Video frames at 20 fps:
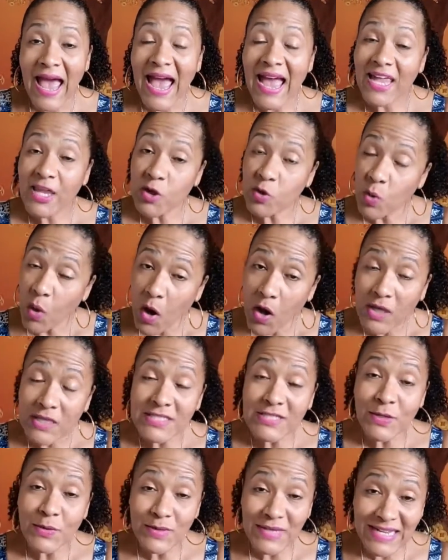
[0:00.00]
And you
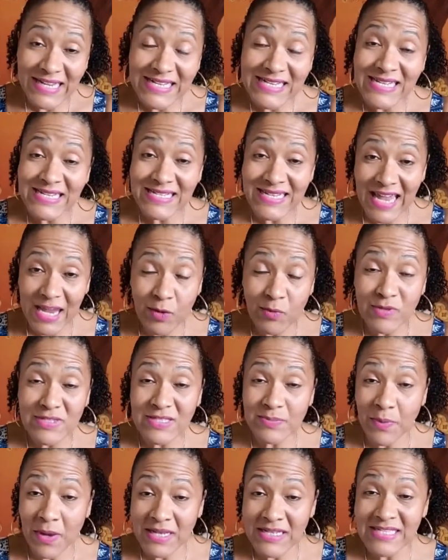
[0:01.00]
also need to take
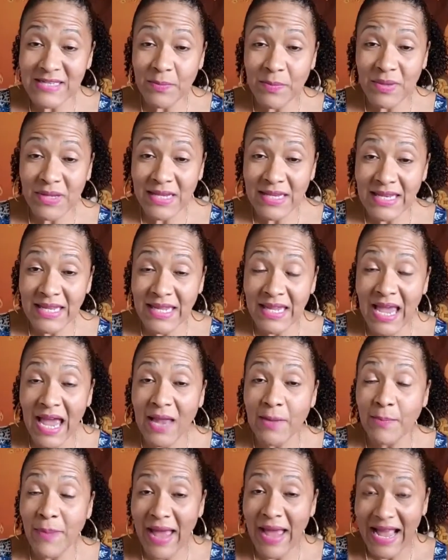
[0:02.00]
responsibility
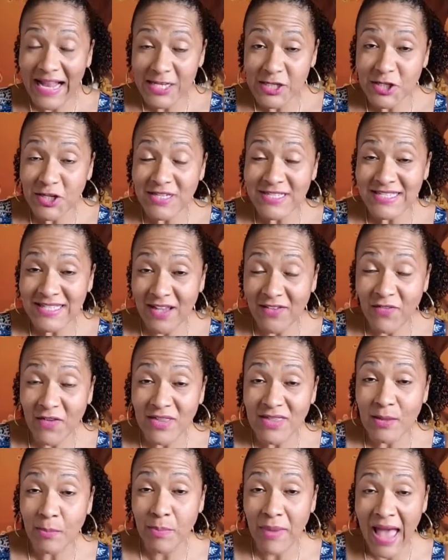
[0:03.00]
and pat yourself
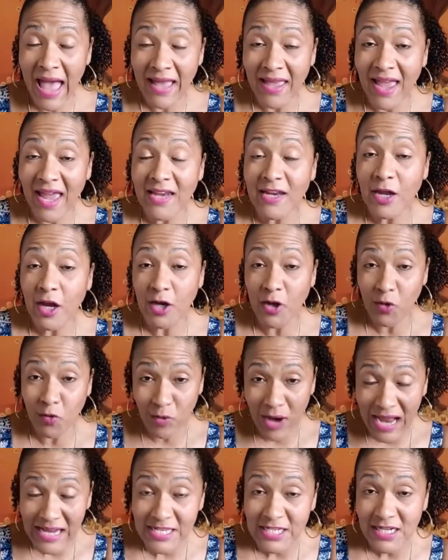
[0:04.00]
on the back and
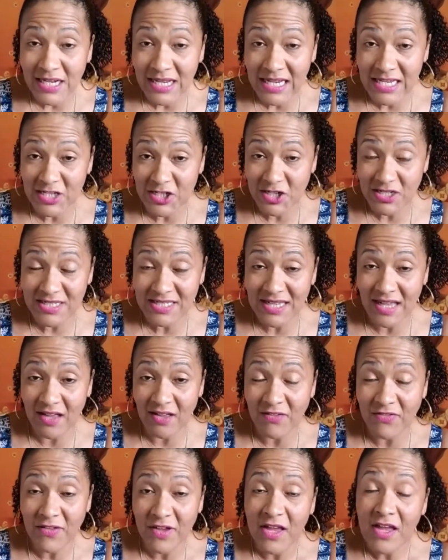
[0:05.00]
congratulate
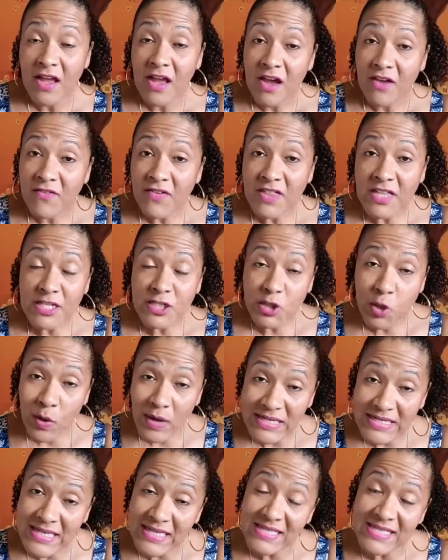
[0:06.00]
yourself for the
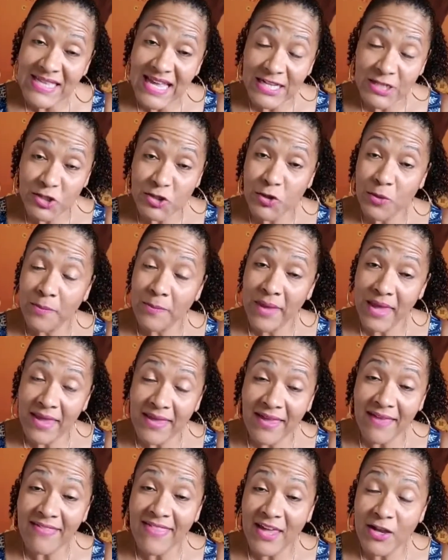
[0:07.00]
choices that you're
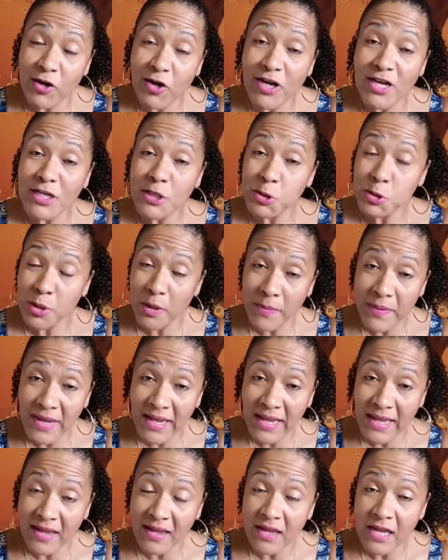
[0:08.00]
making that are
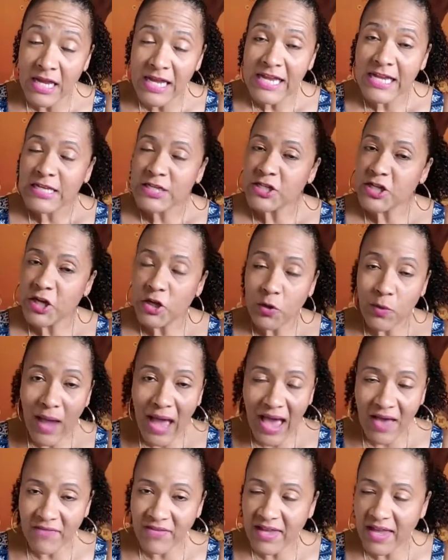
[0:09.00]
contributing to you
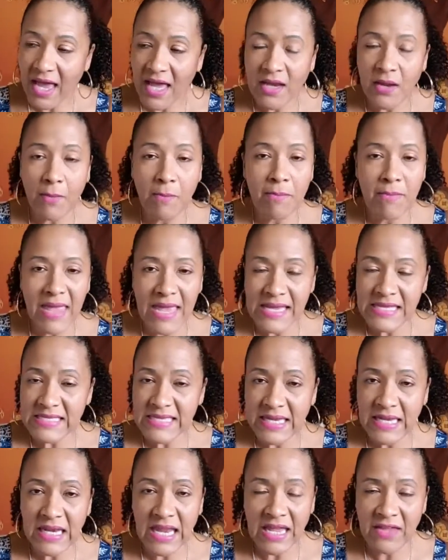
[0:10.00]
having an
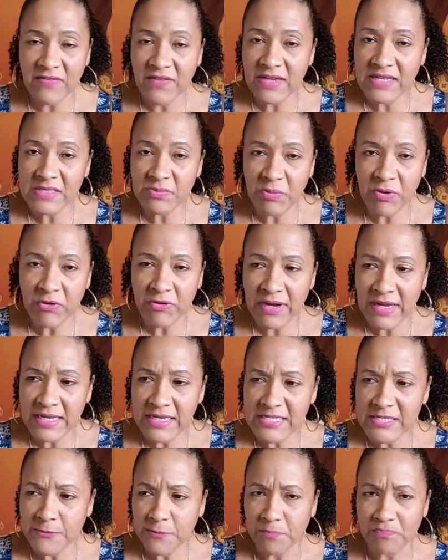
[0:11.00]
amazing life
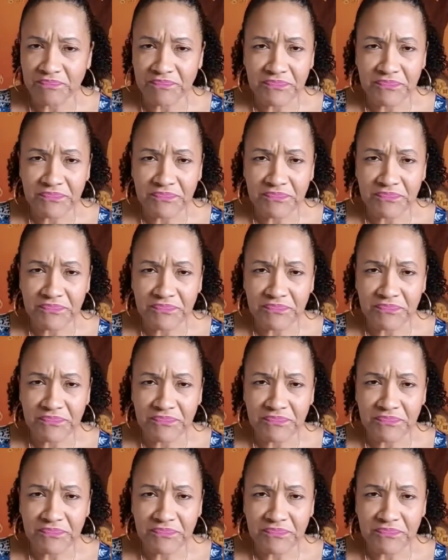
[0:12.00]
experience.